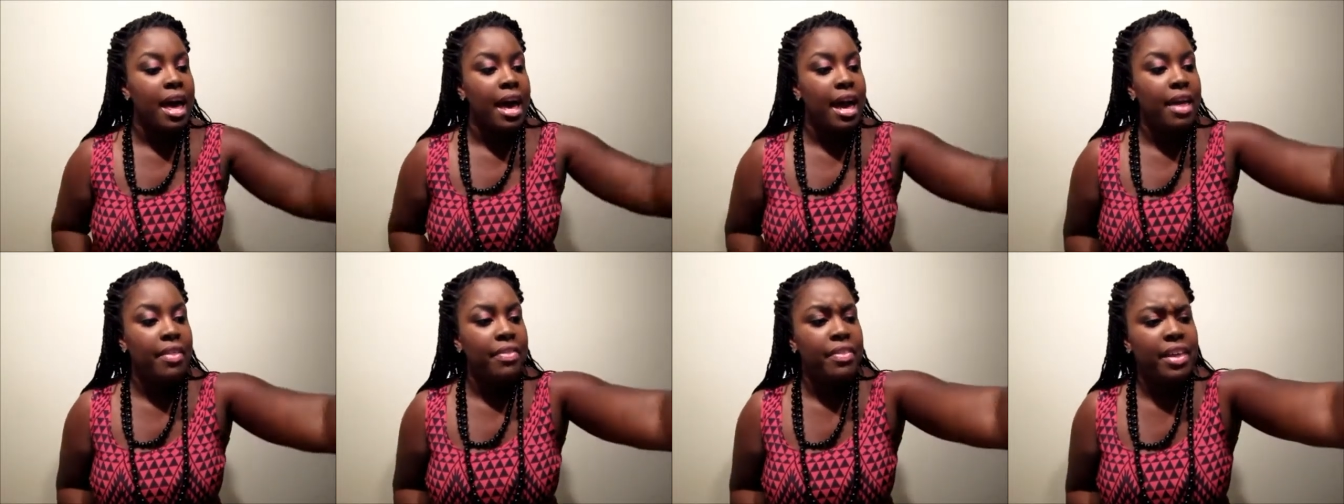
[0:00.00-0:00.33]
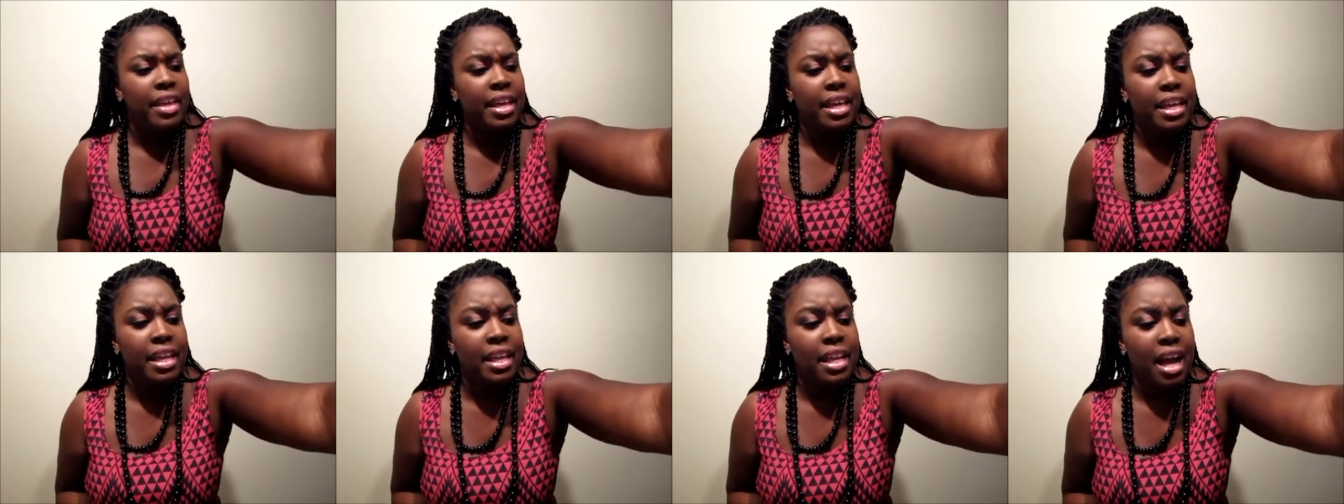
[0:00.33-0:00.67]
And
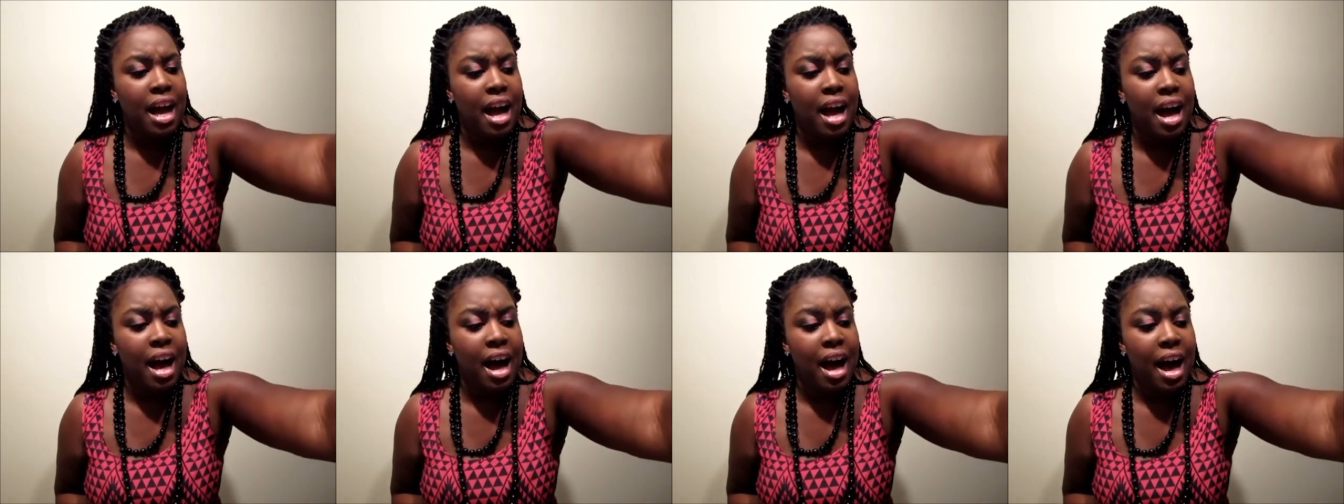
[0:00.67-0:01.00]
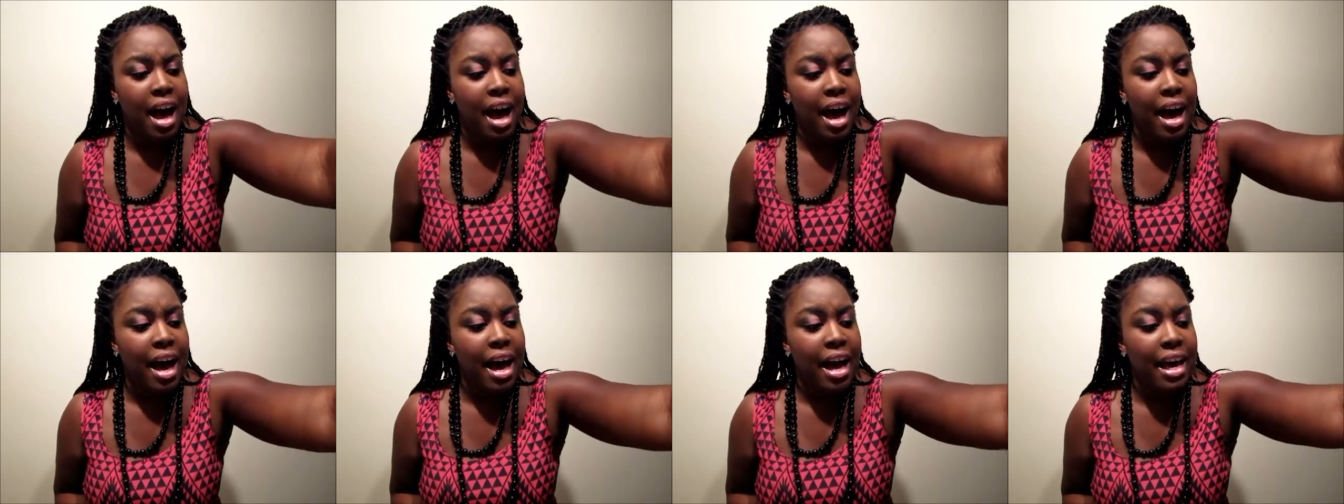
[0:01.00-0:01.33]
then
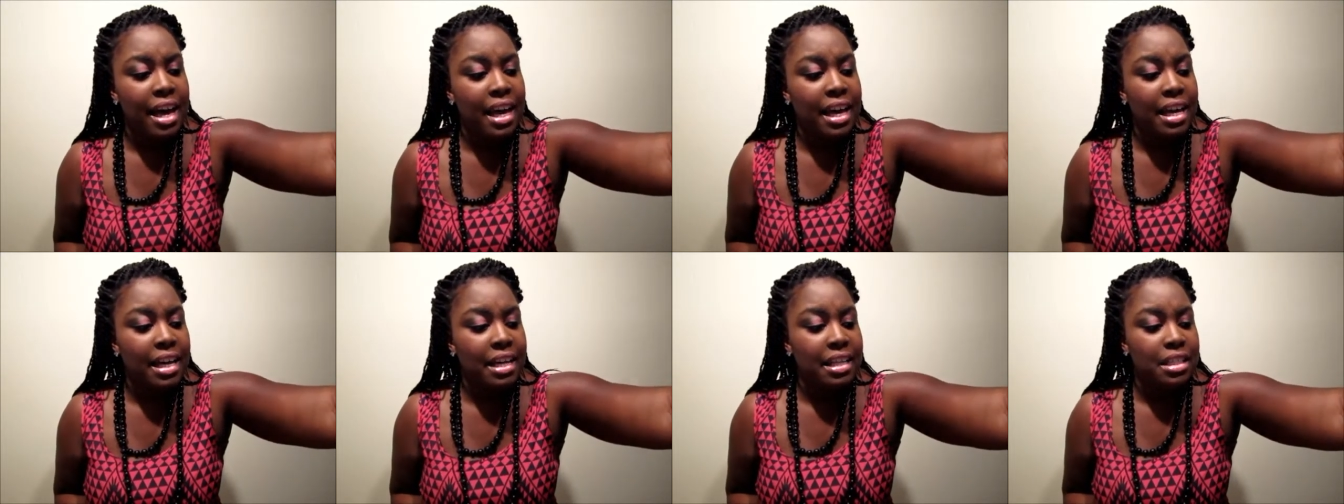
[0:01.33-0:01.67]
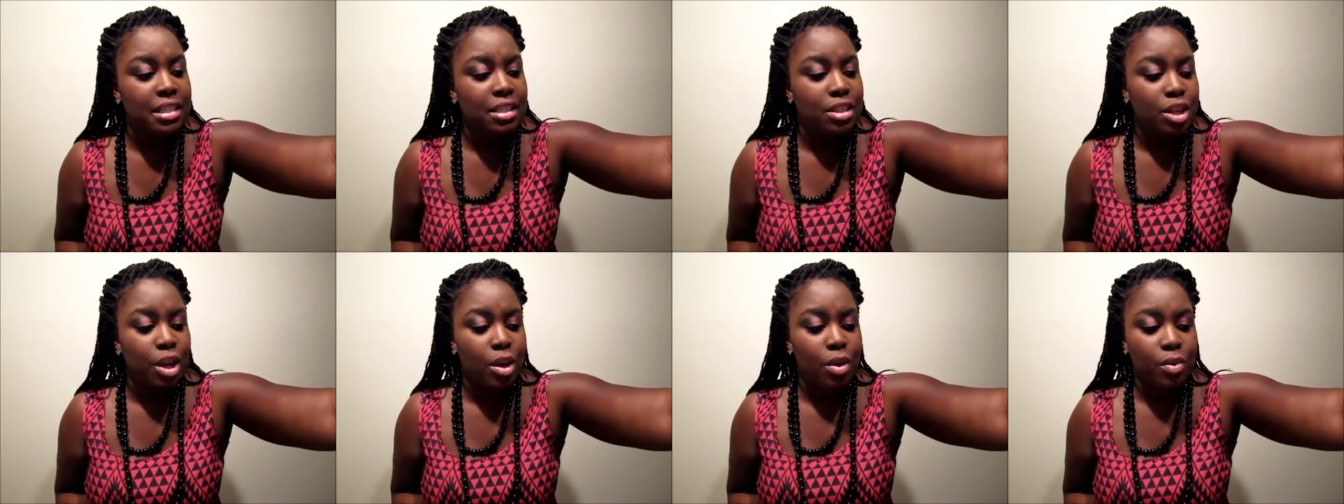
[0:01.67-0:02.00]
I
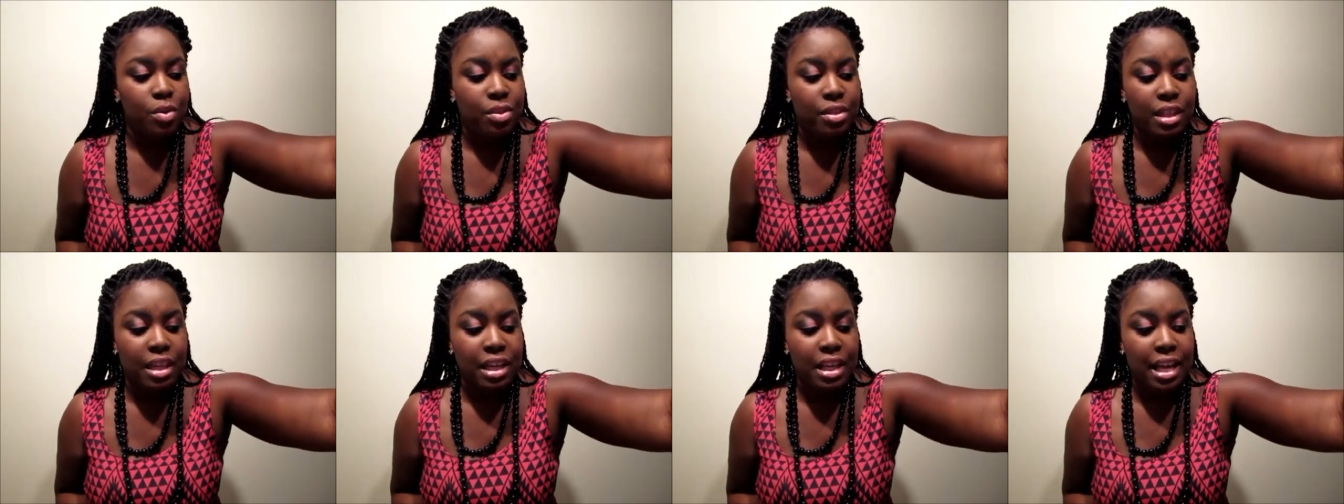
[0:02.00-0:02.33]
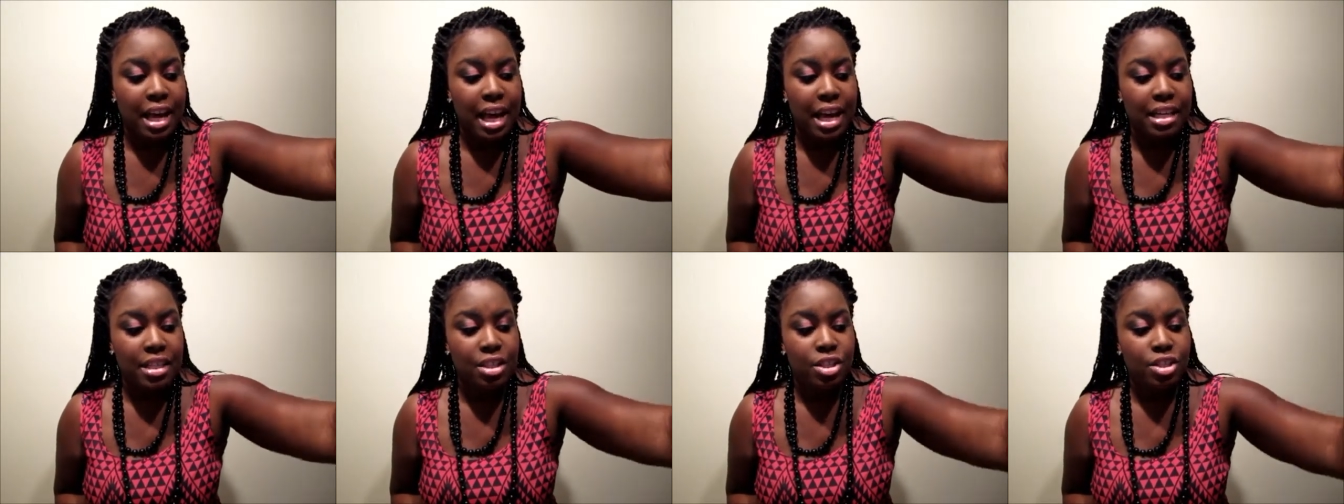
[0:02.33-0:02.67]
don't think
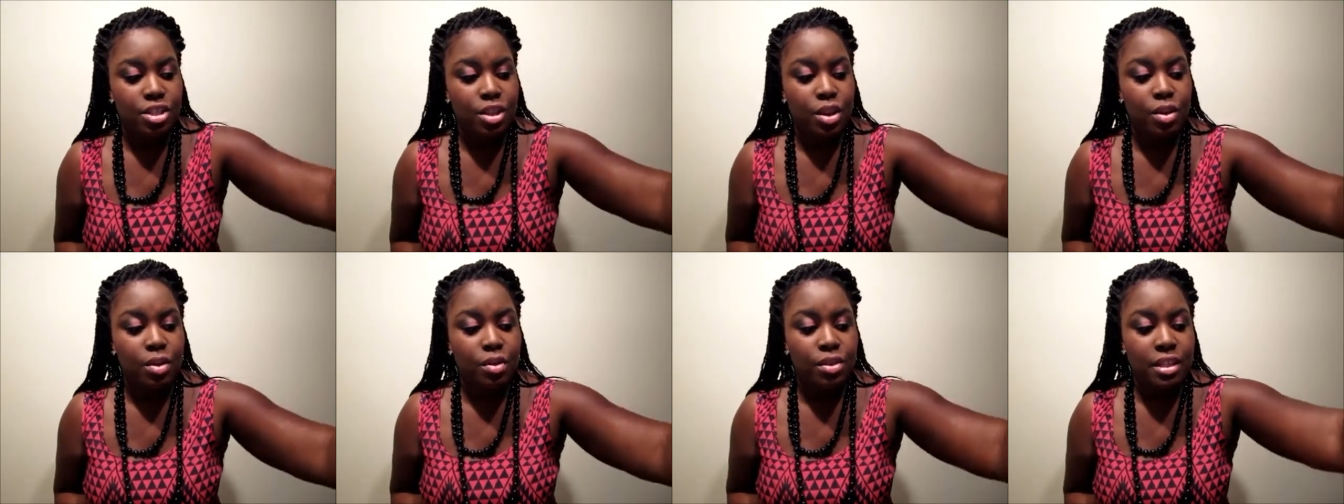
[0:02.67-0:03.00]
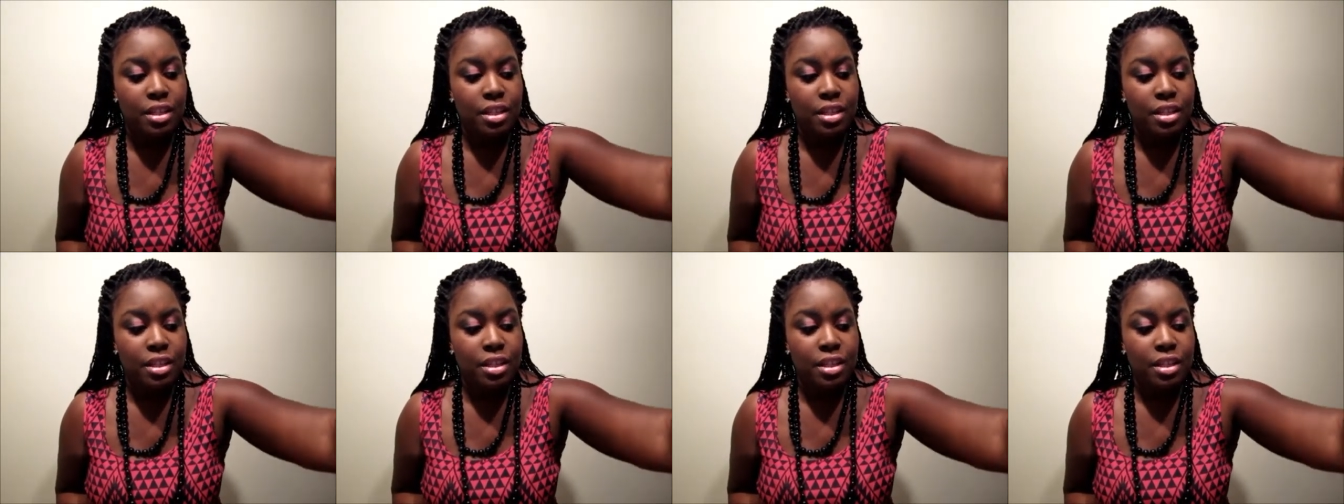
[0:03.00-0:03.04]
I showed